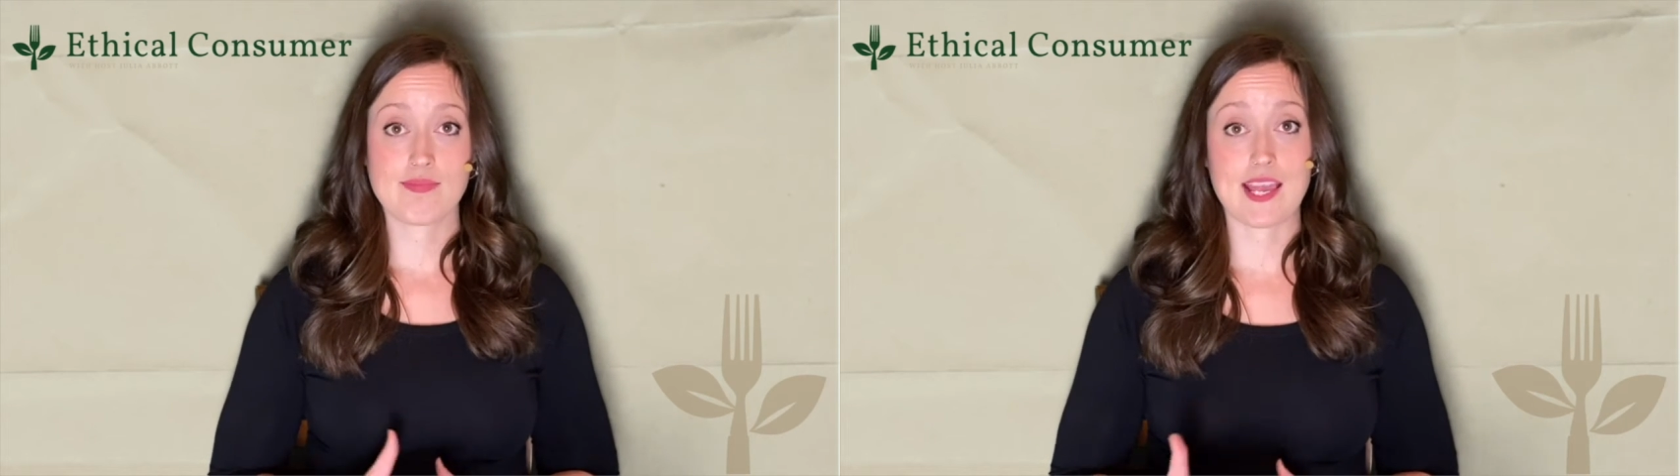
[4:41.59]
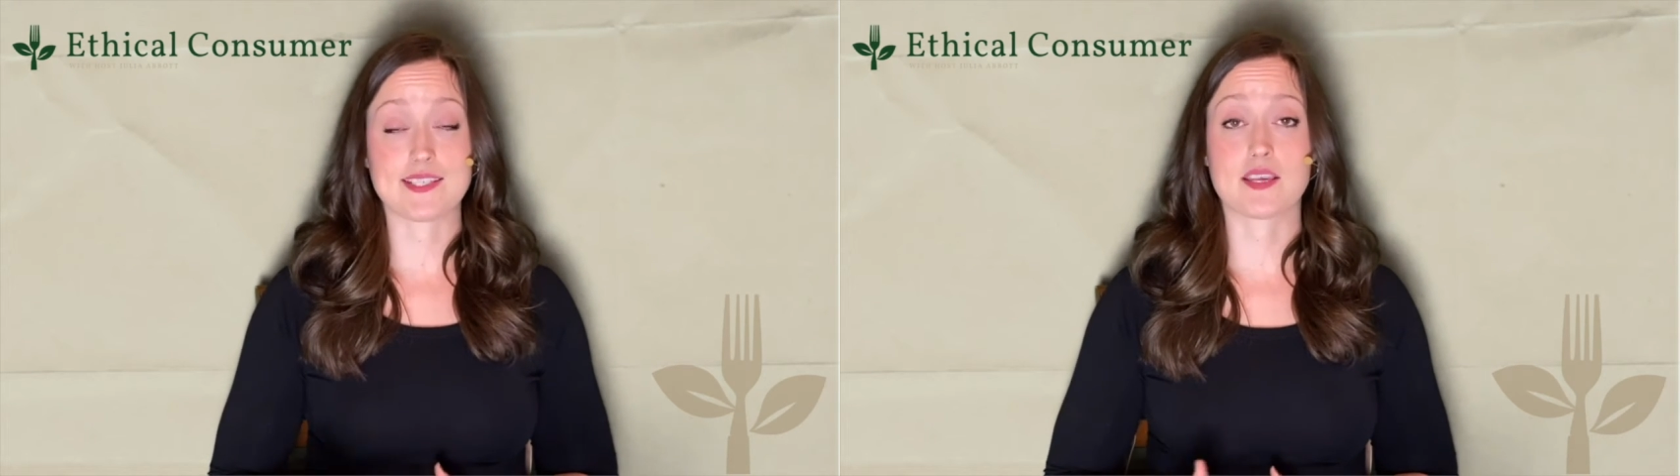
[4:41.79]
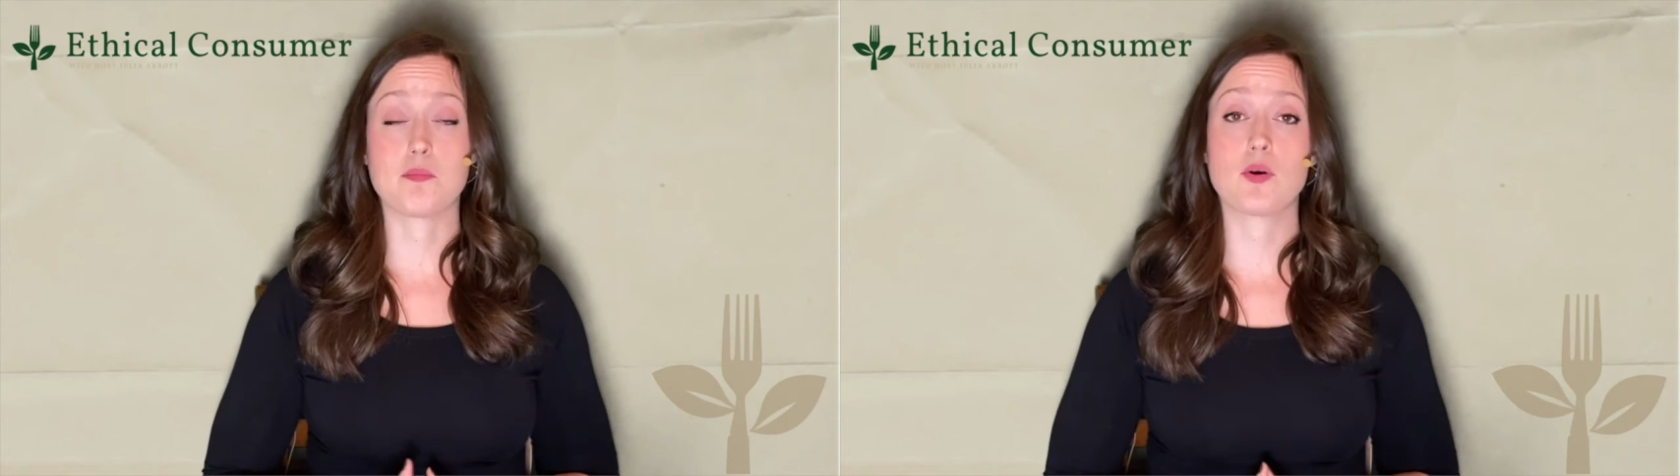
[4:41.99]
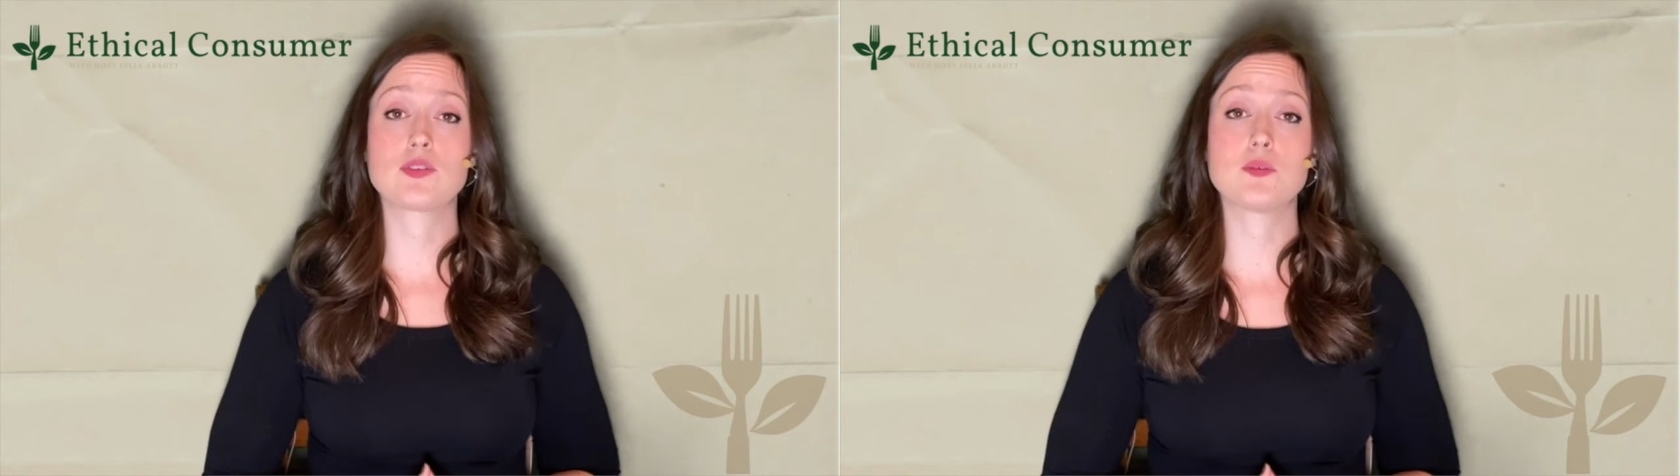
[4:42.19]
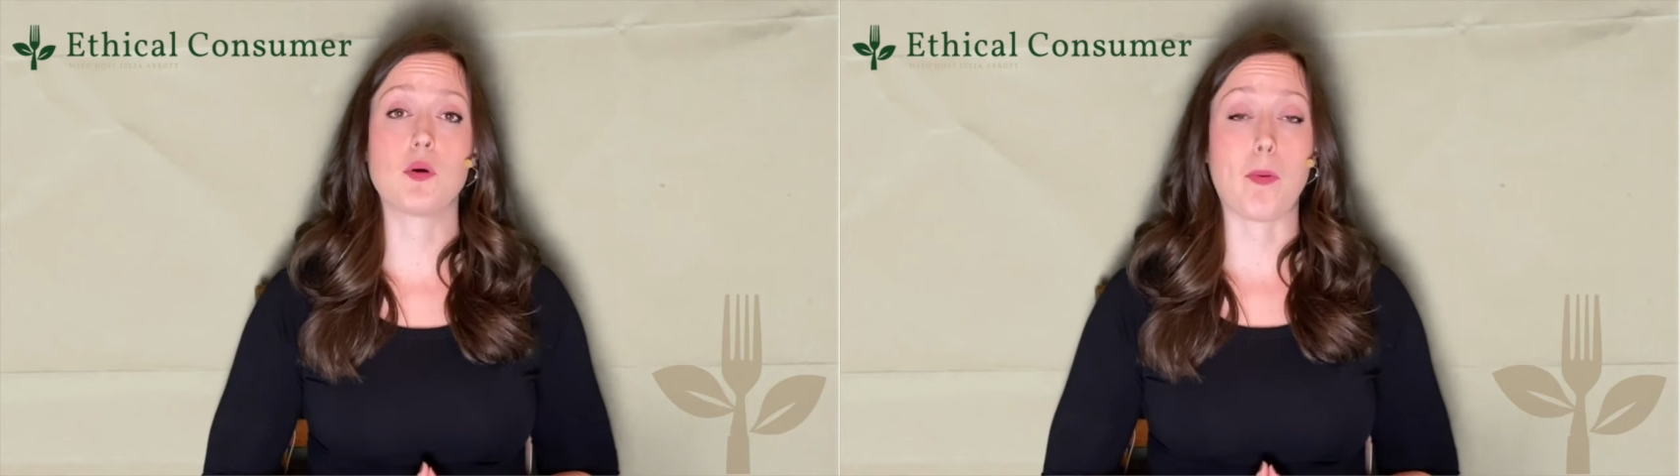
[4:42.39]
As
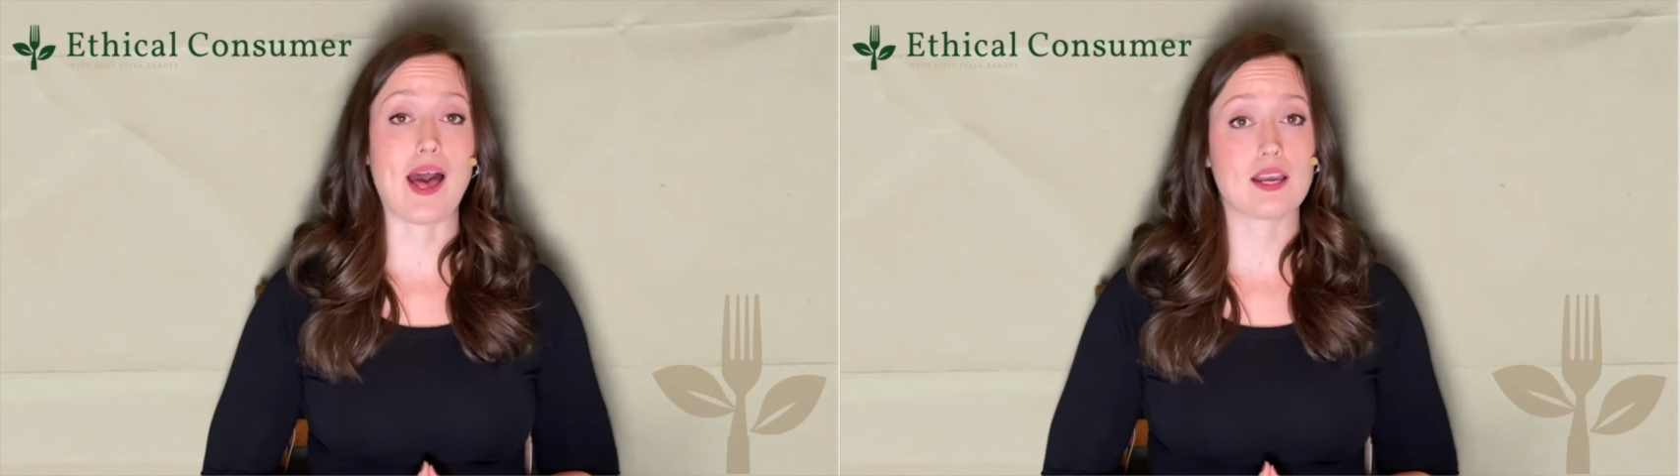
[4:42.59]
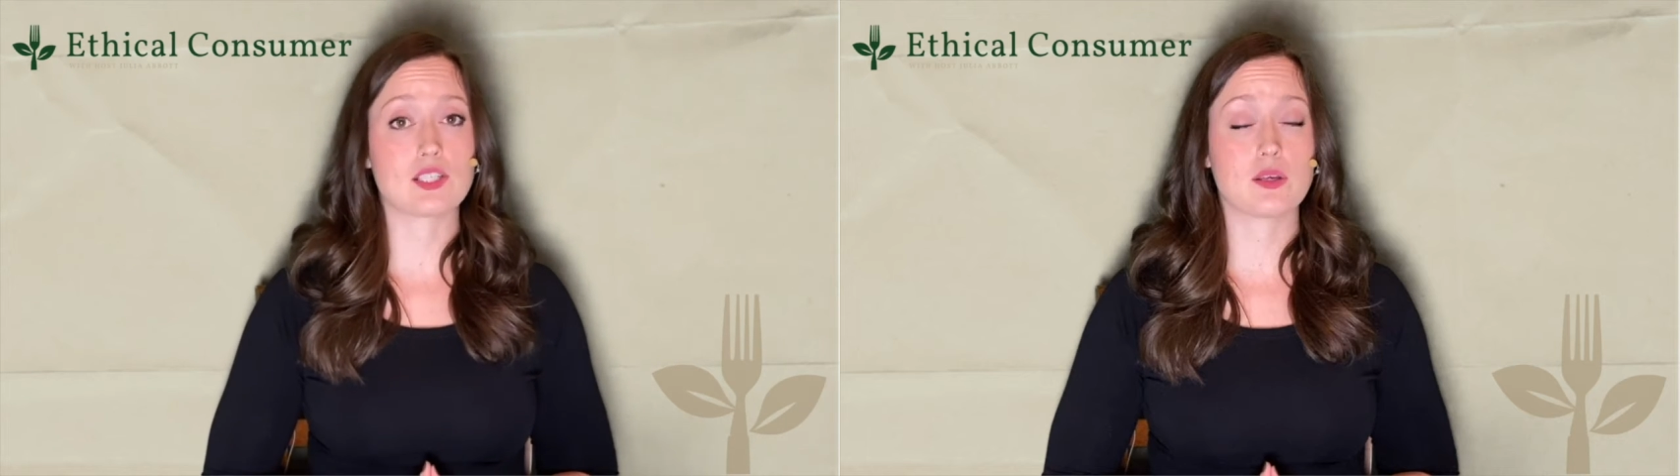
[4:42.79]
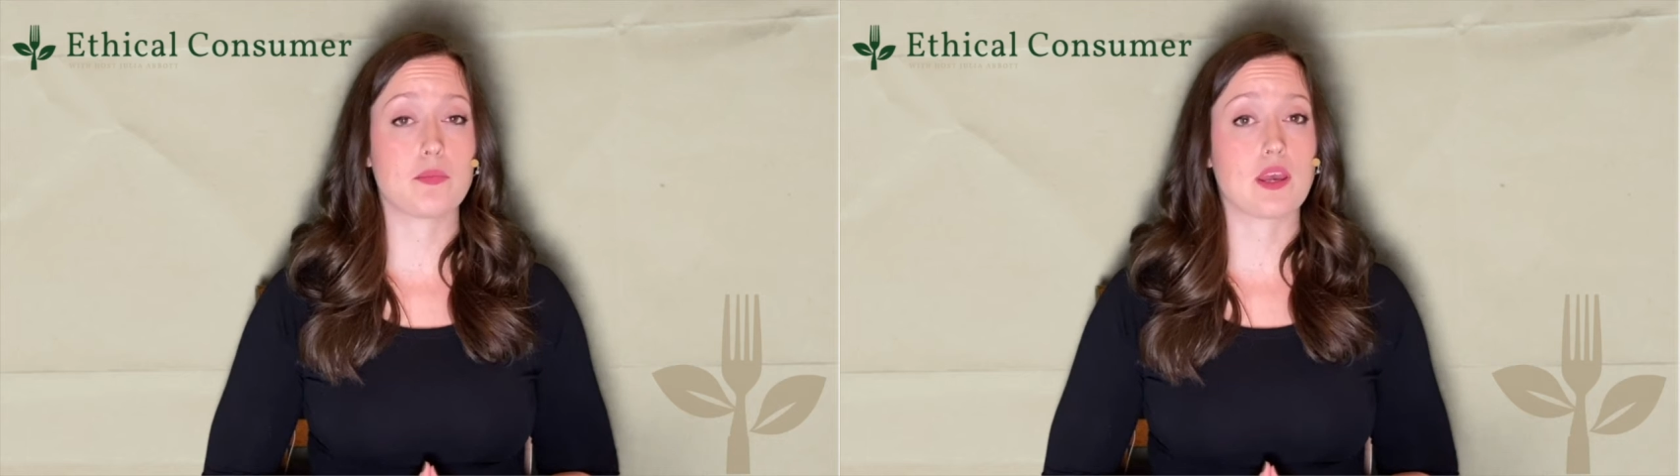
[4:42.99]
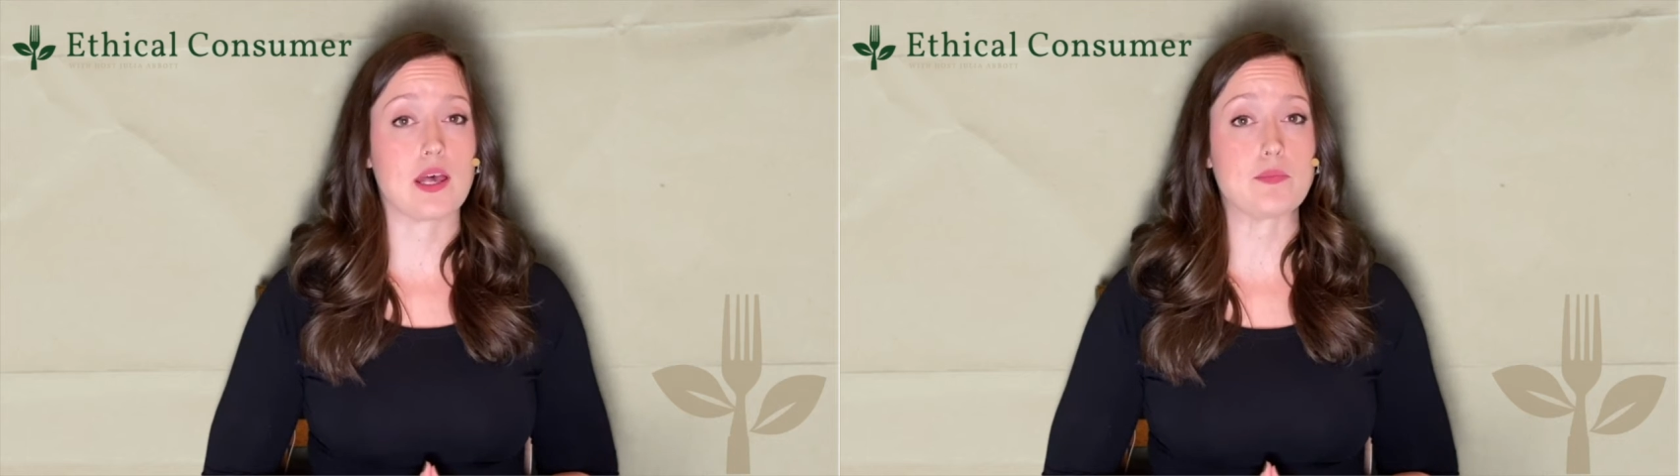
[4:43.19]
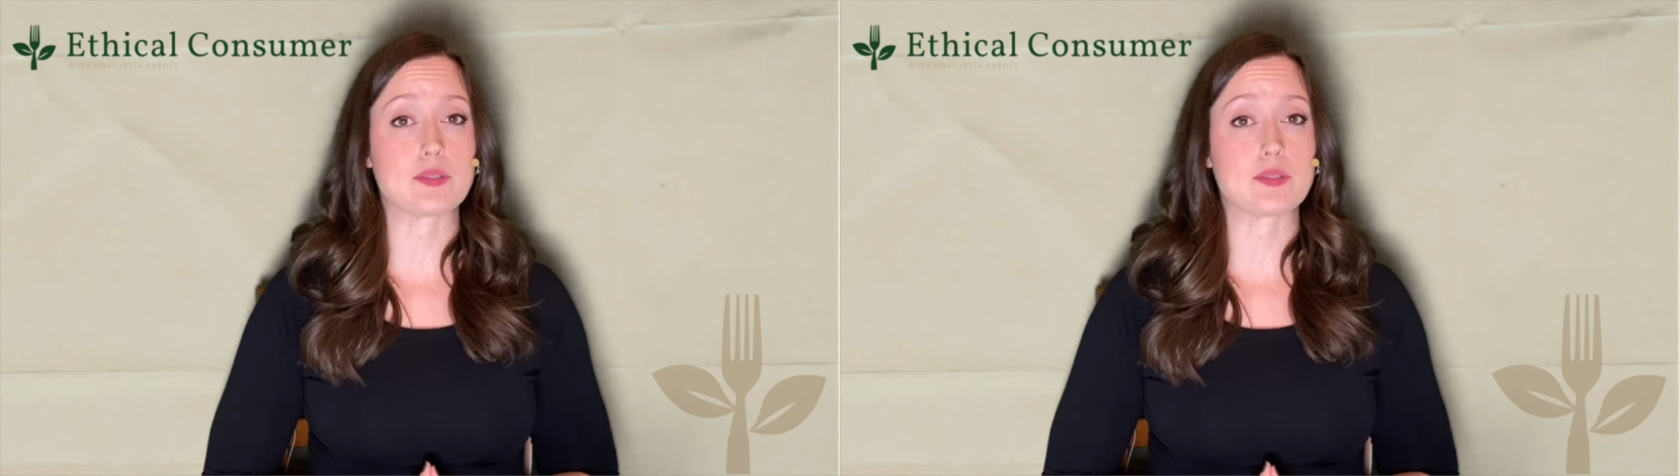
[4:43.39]
compostable packaging becomes